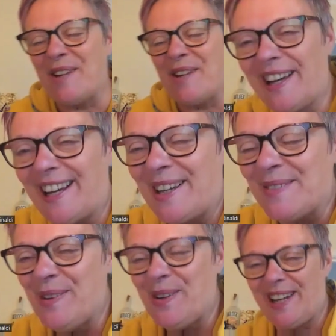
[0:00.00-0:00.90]
morning.
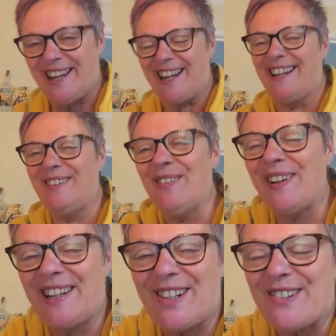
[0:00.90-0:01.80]
Good morning.
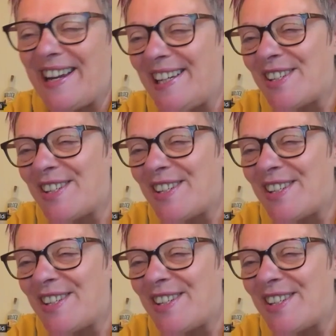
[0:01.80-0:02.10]
What a great